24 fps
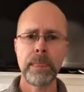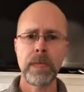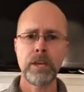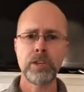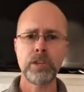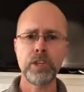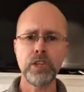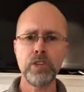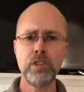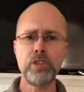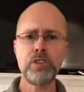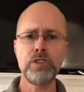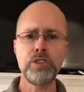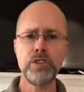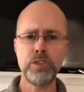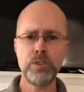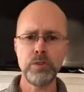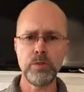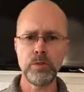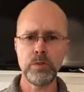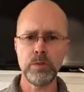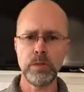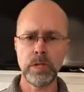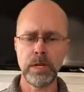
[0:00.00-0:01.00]
used
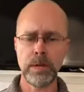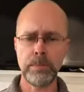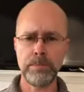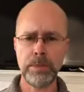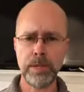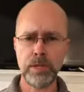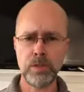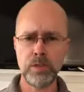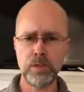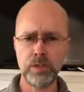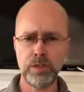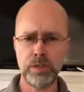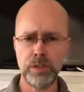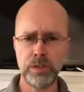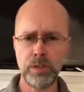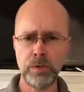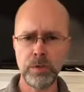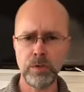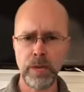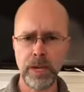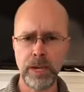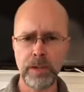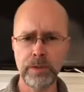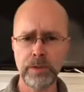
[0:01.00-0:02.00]
you, abused
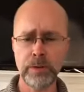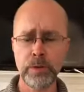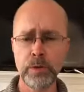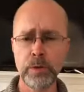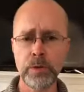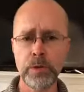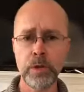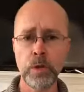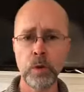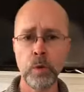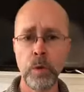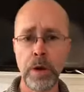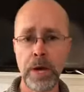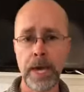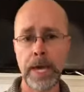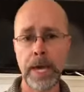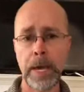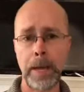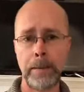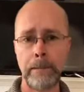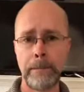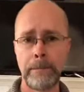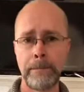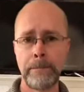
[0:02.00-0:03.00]
you, and threw you away.
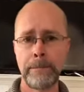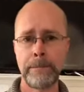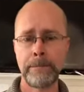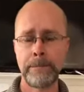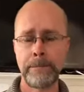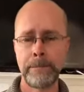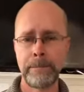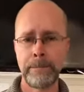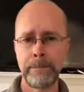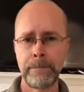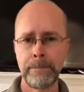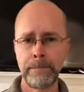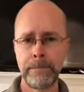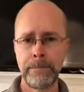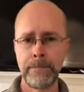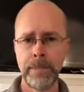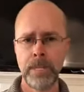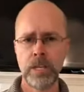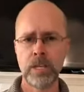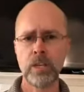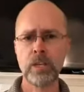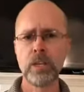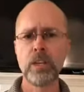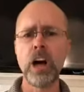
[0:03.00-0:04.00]

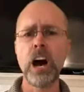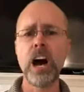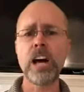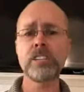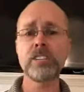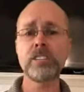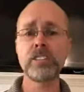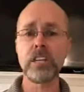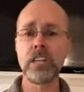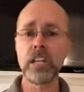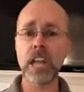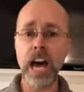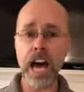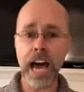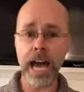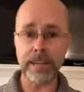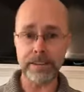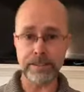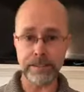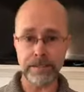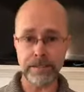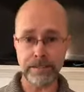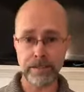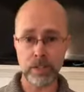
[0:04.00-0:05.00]
You lost a
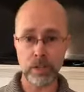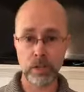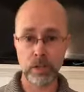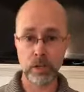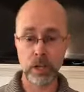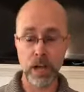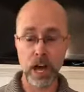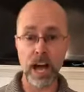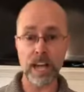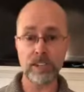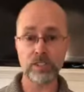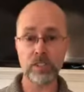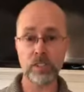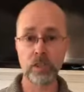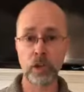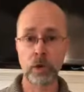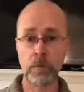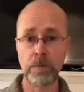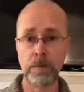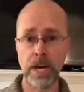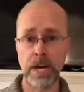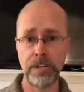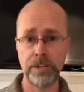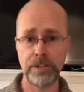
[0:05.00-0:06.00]
lot. You lost so
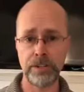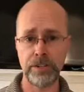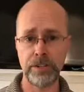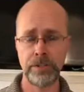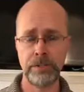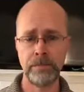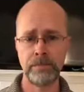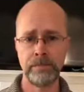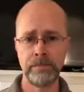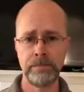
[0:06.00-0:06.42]
much.